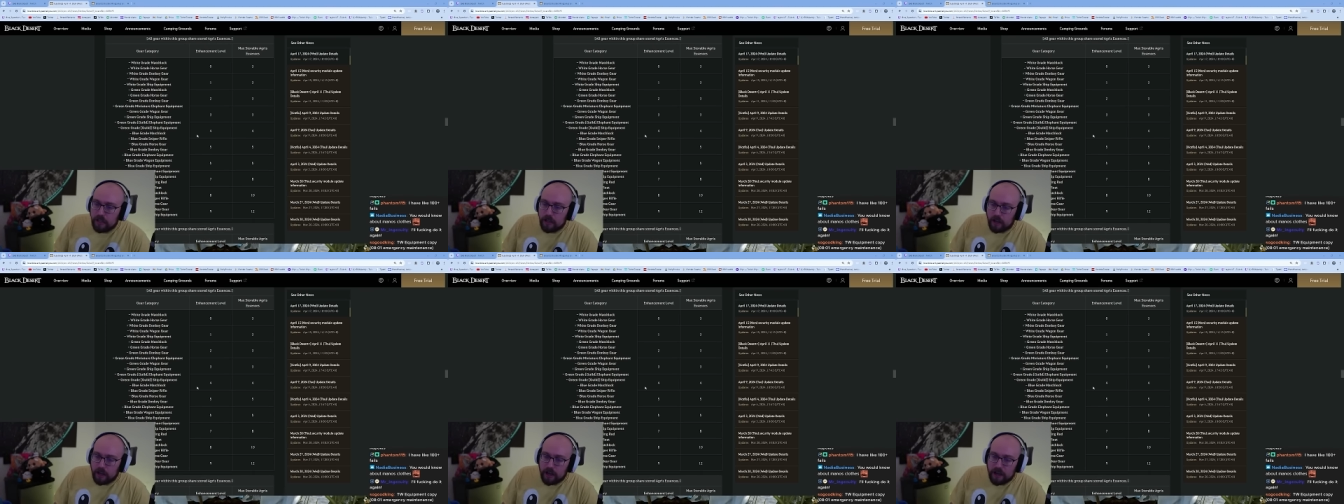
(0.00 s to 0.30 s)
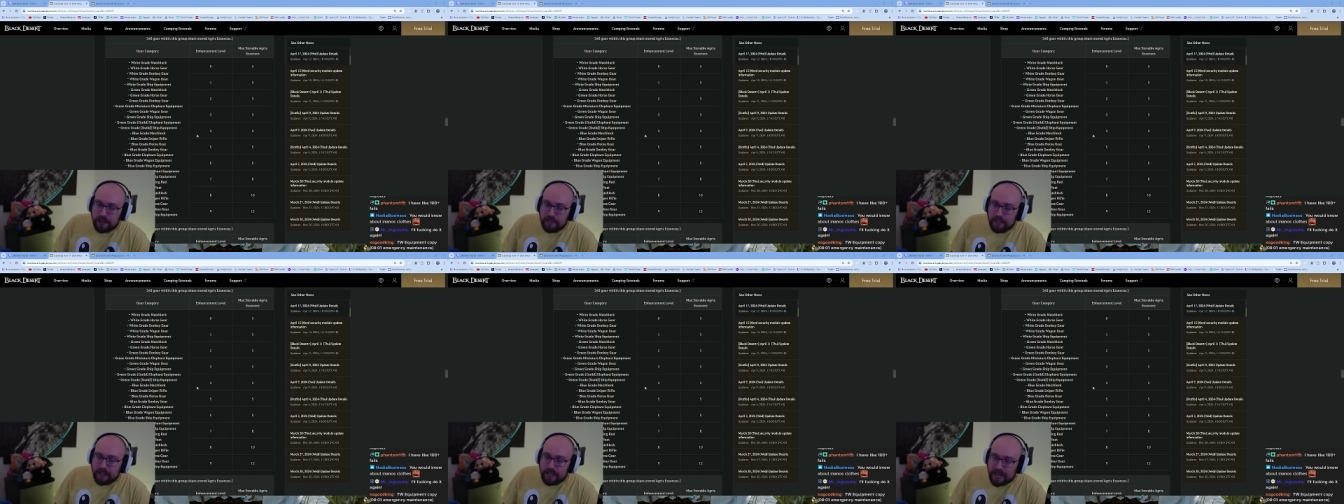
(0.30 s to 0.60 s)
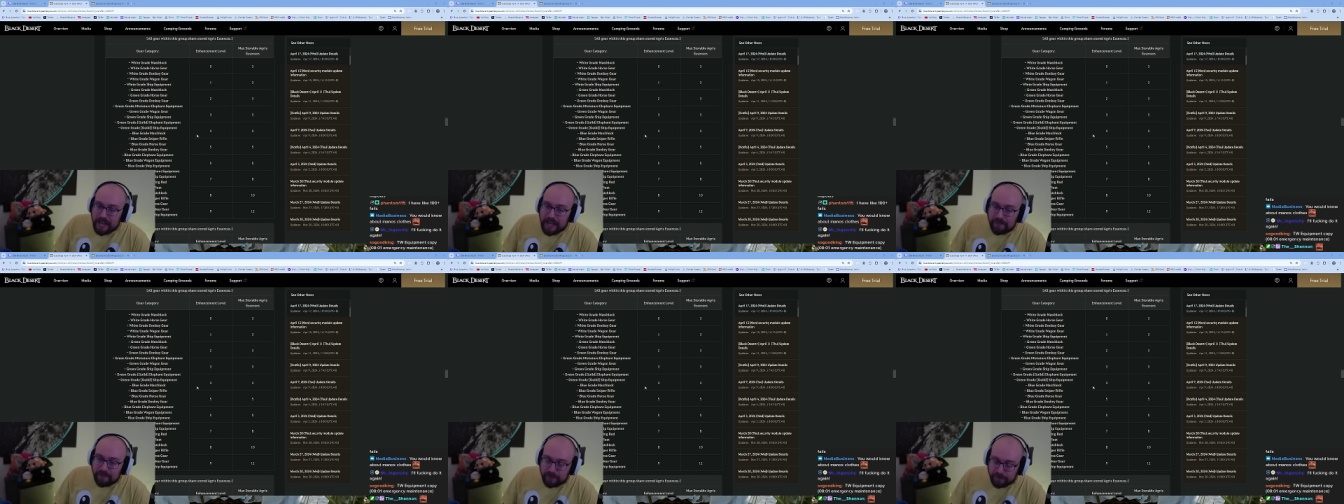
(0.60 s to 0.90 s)
Uh, I
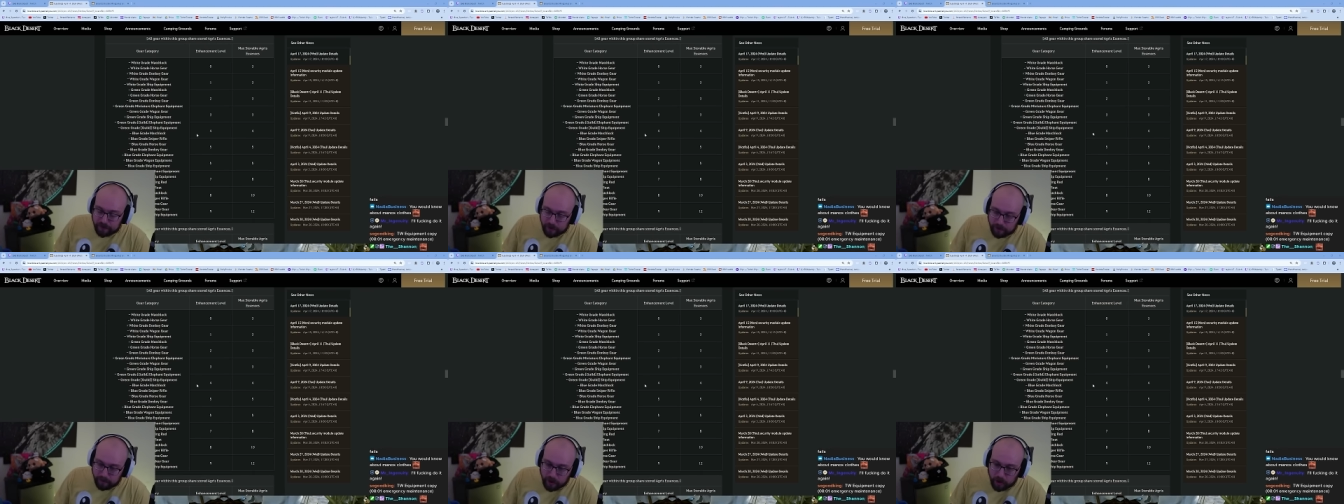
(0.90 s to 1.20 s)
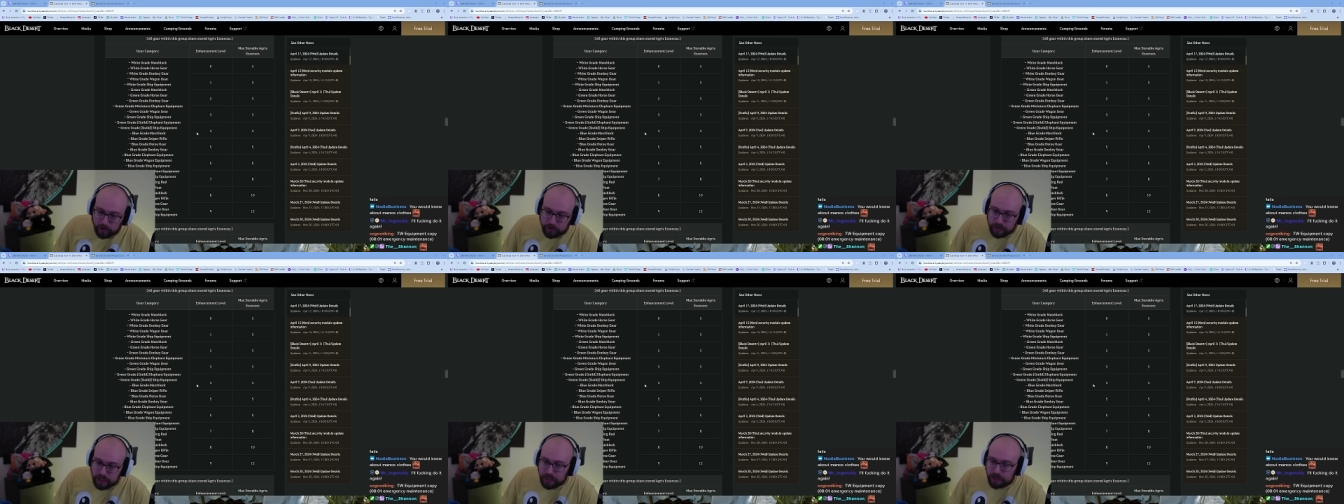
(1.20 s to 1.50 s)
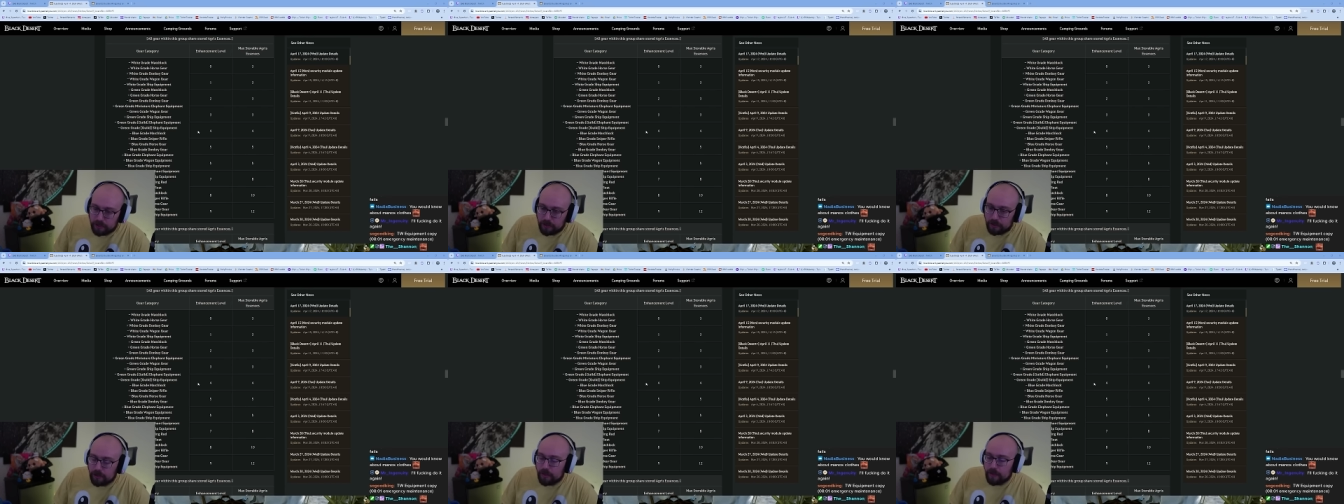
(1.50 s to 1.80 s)
have it for boat
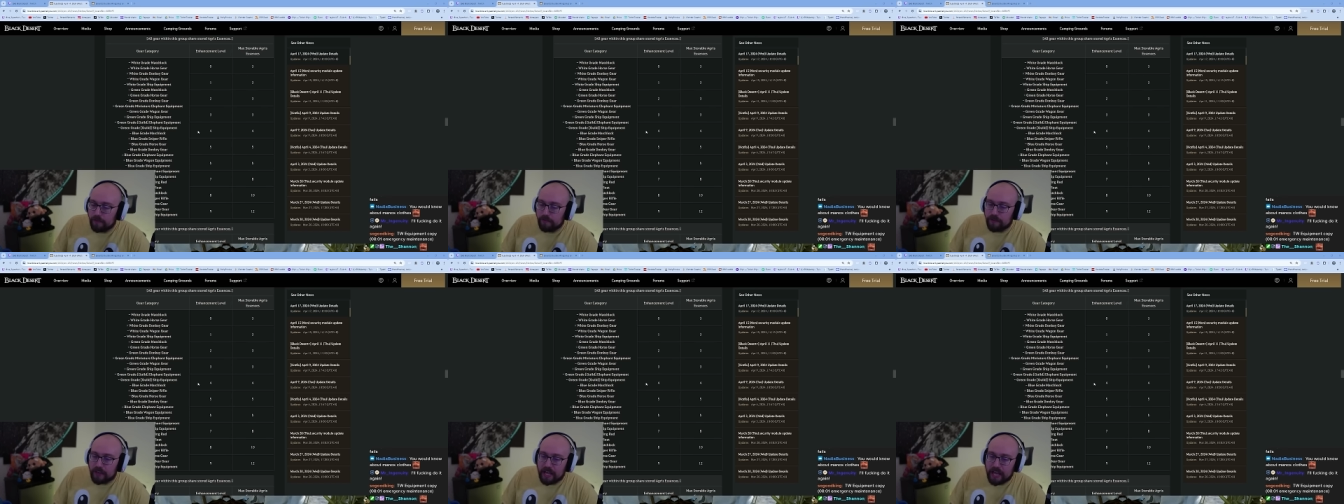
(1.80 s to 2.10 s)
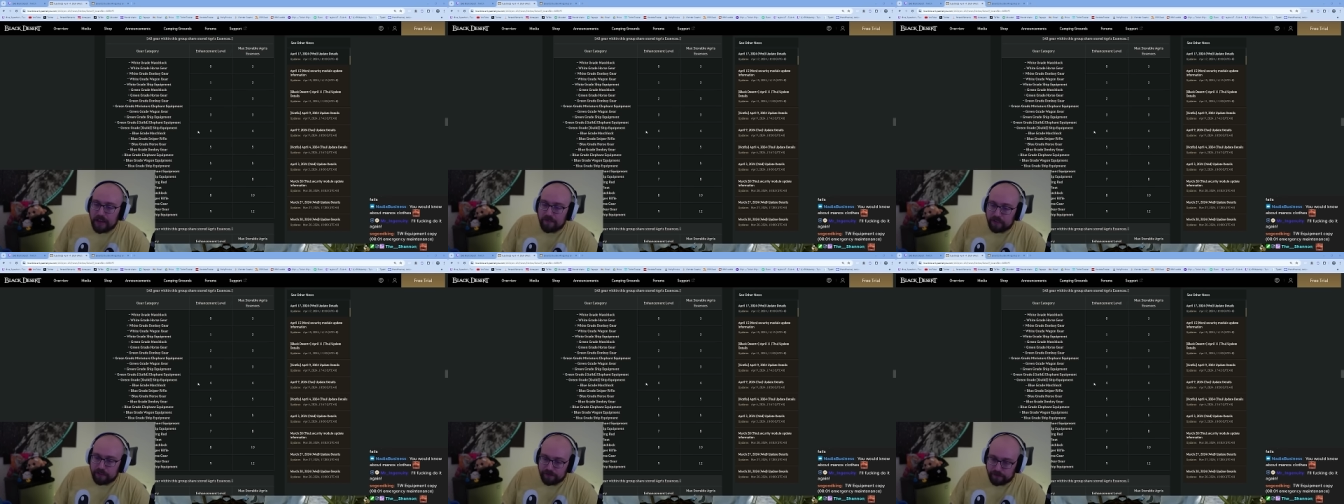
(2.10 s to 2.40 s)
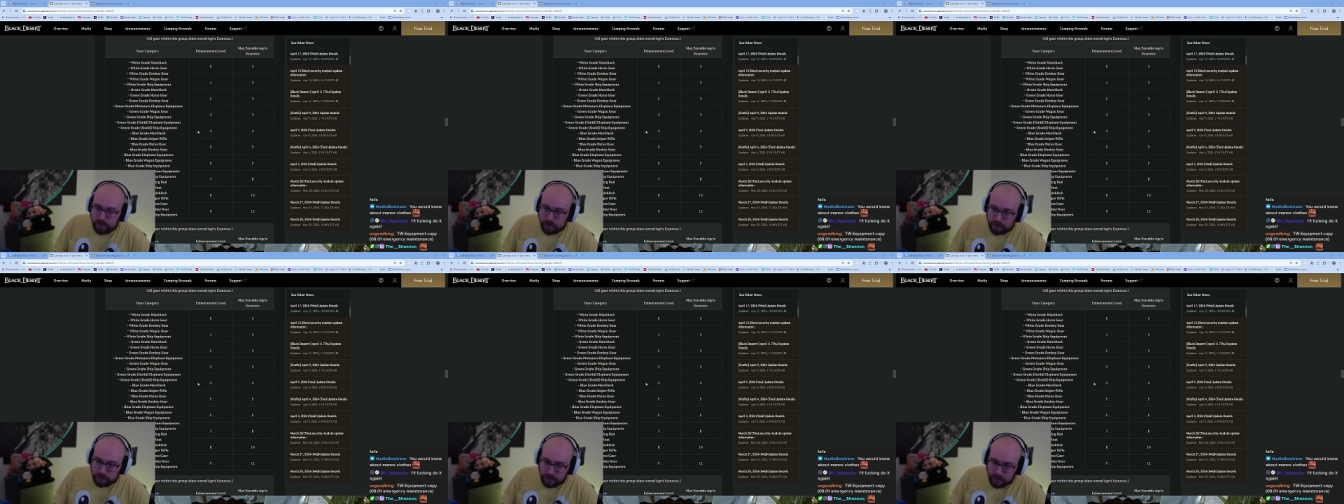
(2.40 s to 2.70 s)
gear. They have it
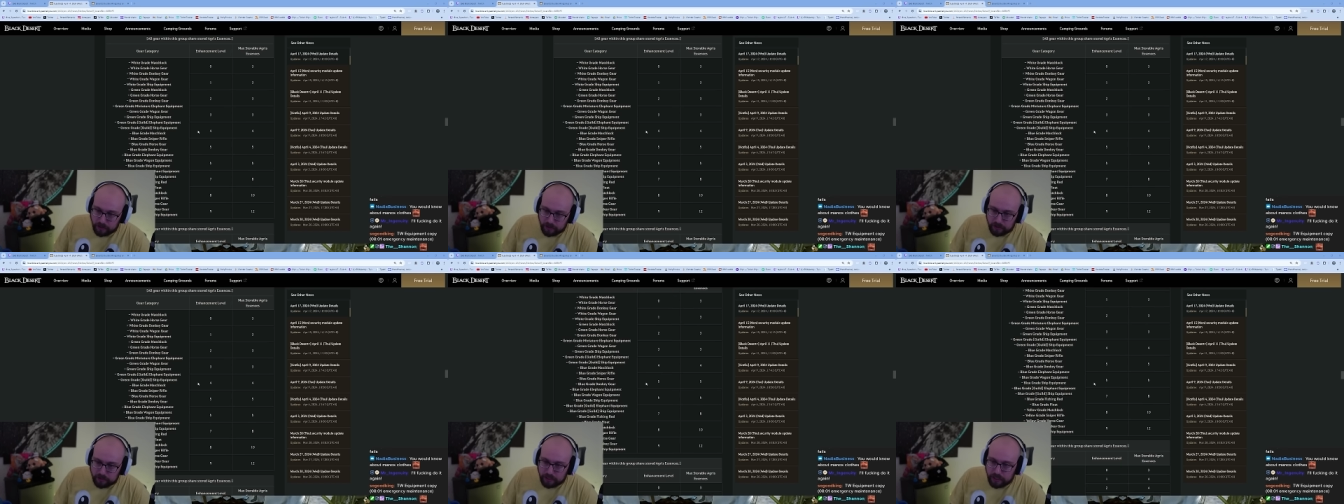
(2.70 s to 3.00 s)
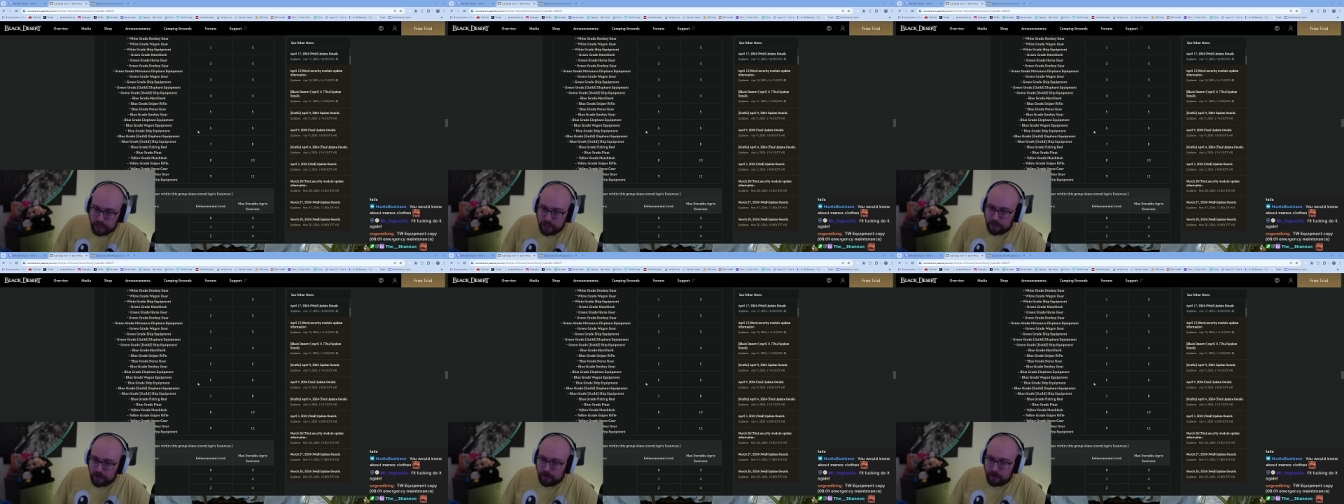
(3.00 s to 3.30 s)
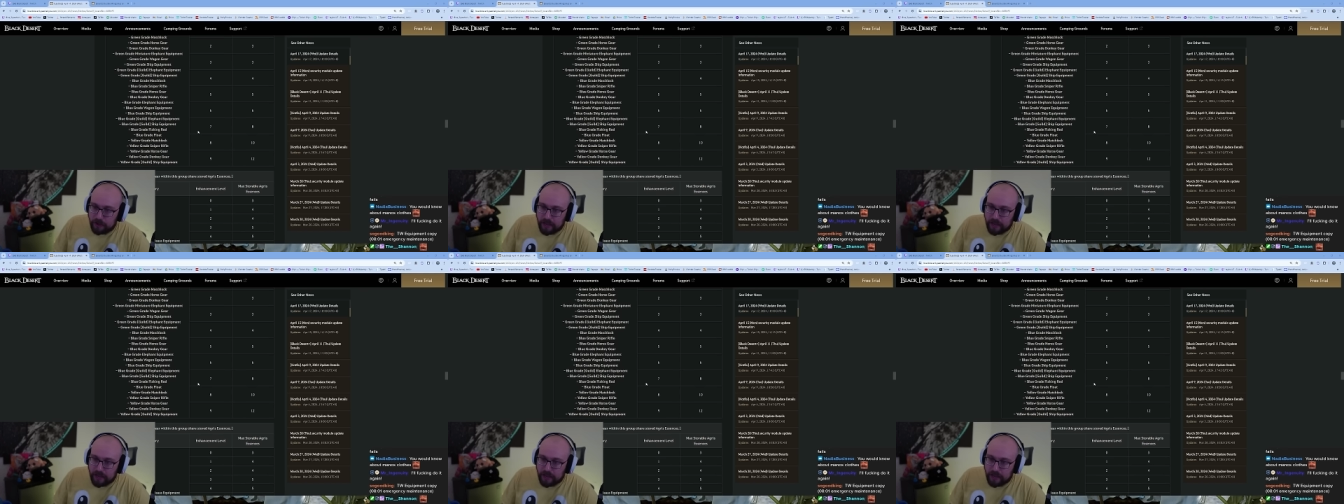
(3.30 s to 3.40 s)
for guild gear,